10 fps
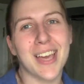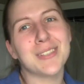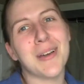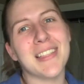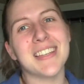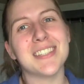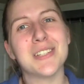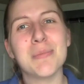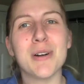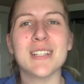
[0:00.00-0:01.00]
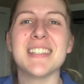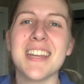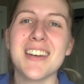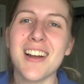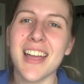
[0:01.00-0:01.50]
That's why these two books,
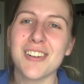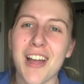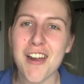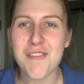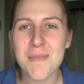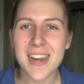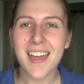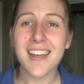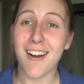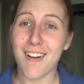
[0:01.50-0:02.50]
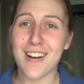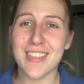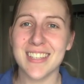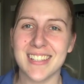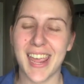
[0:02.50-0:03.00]
Cinder and Crown of Midnight, are
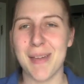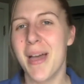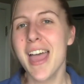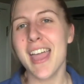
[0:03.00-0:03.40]
the same.